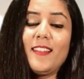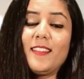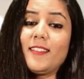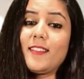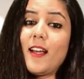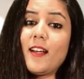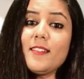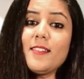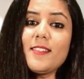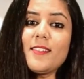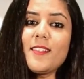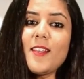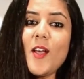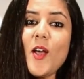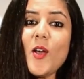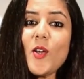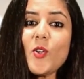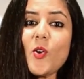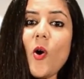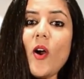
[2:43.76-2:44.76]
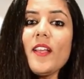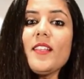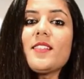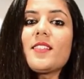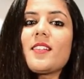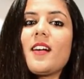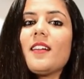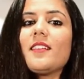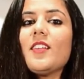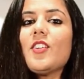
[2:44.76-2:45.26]
Thus, coins
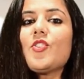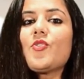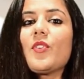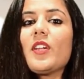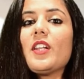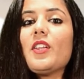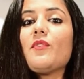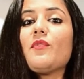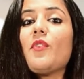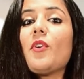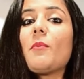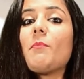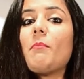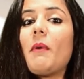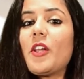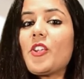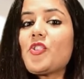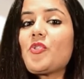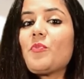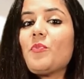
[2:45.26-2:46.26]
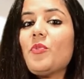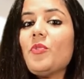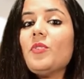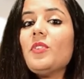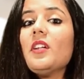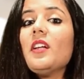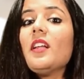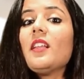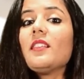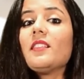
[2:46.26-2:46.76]
started trading for much more
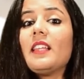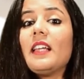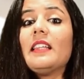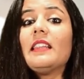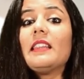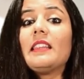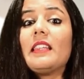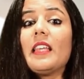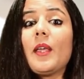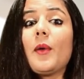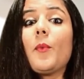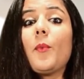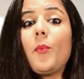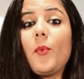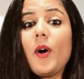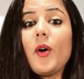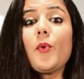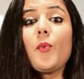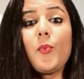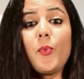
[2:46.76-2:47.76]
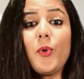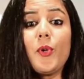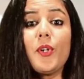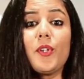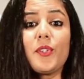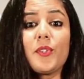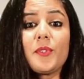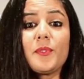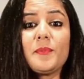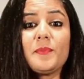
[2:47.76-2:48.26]
than they were
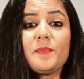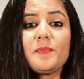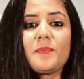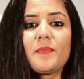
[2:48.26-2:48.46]
worth.